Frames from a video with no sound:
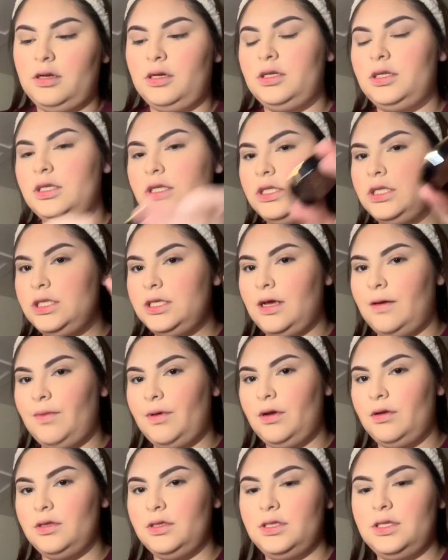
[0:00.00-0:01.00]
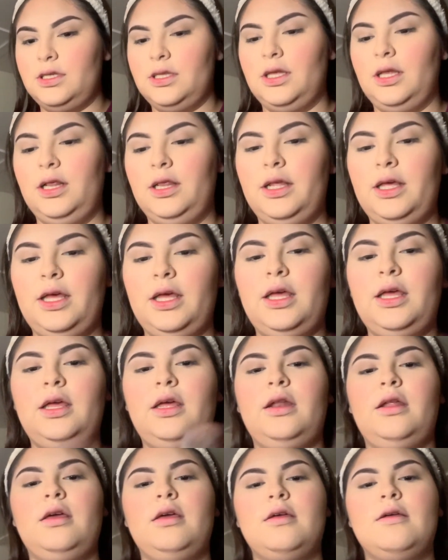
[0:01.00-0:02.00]
Just tap it onto the
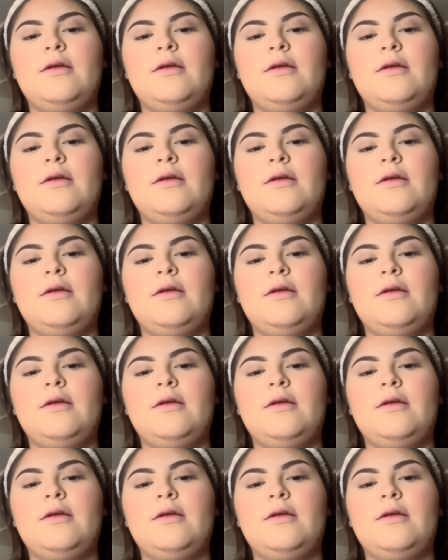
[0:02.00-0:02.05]
lid.